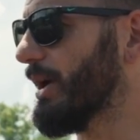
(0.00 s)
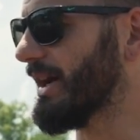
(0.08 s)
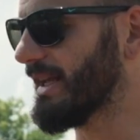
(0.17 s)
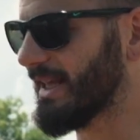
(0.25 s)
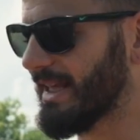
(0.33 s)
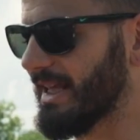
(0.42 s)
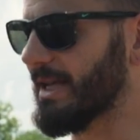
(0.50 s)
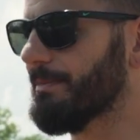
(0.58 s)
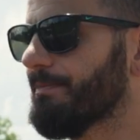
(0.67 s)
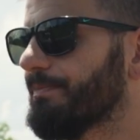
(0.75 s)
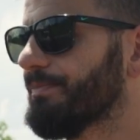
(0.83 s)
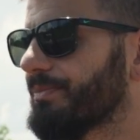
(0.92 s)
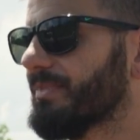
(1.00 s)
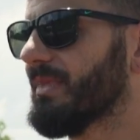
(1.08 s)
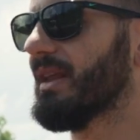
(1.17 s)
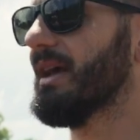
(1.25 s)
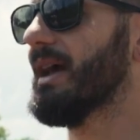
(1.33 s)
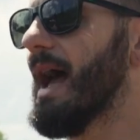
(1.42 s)
But keep,
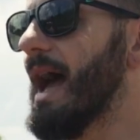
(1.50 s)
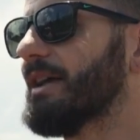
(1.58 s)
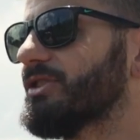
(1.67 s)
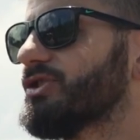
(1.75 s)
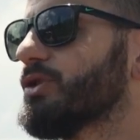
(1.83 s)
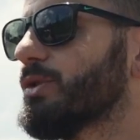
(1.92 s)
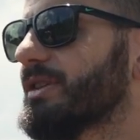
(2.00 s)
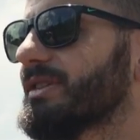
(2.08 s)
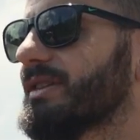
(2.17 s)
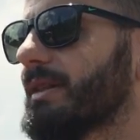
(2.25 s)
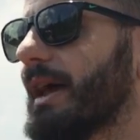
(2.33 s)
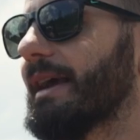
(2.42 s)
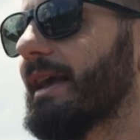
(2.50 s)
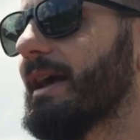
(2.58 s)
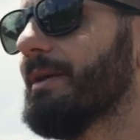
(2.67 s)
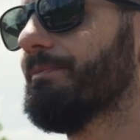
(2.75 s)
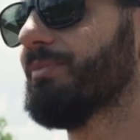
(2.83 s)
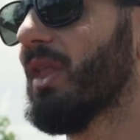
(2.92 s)
as soon as like
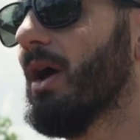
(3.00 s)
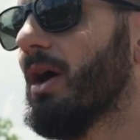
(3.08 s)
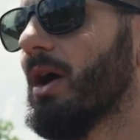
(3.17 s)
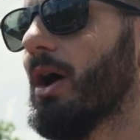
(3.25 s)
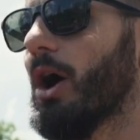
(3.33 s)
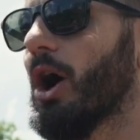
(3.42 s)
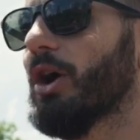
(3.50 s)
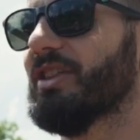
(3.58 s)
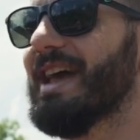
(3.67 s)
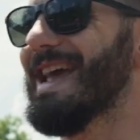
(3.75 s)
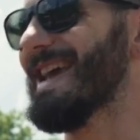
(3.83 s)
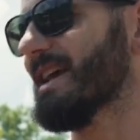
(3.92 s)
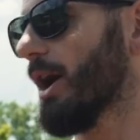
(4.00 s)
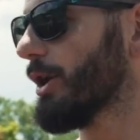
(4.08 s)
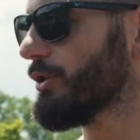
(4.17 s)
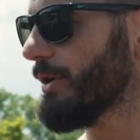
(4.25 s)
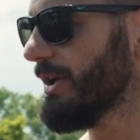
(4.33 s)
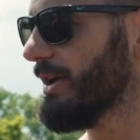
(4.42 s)
on the
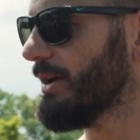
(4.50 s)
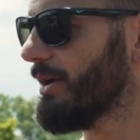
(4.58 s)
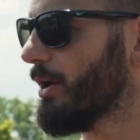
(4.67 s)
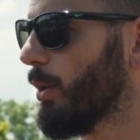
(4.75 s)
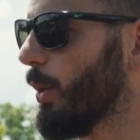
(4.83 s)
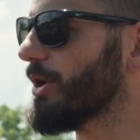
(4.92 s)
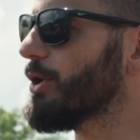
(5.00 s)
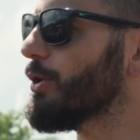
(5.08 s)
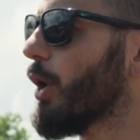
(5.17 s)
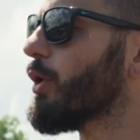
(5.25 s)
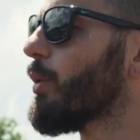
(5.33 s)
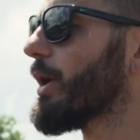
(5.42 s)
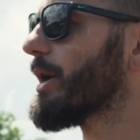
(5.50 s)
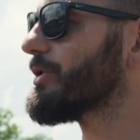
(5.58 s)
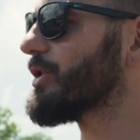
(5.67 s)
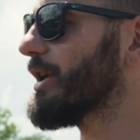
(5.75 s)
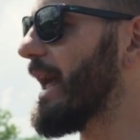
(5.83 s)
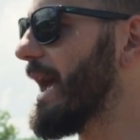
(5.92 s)
800, when you know the
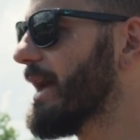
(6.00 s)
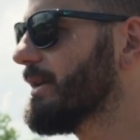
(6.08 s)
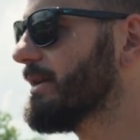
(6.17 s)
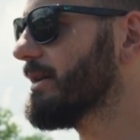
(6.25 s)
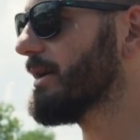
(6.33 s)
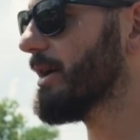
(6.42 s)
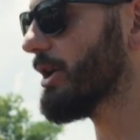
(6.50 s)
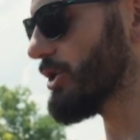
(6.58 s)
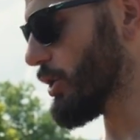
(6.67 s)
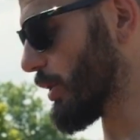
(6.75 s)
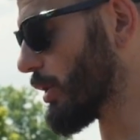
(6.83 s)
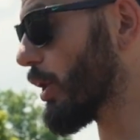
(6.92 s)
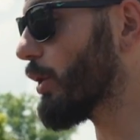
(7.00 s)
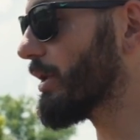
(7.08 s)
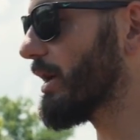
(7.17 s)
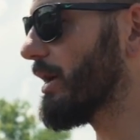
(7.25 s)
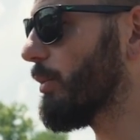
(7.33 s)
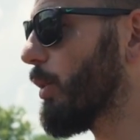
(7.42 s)
workout's gonna end, you can go
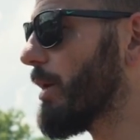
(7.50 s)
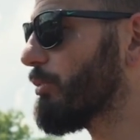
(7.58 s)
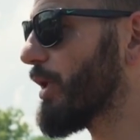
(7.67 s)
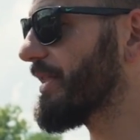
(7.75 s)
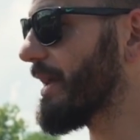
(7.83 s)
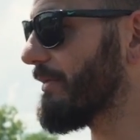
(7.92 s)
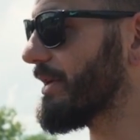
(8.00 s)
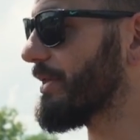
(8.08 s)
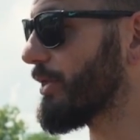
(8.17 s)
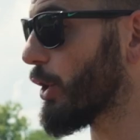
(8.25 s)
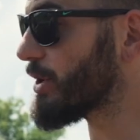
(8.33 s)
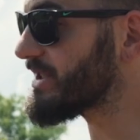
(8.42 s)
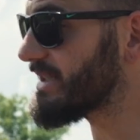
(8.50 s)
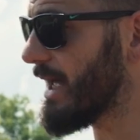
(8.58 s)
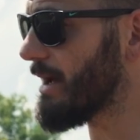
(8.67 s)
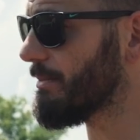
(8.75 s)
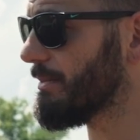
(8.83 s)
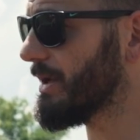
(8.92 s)
to one breath every third
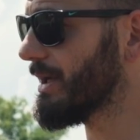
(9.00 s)
step.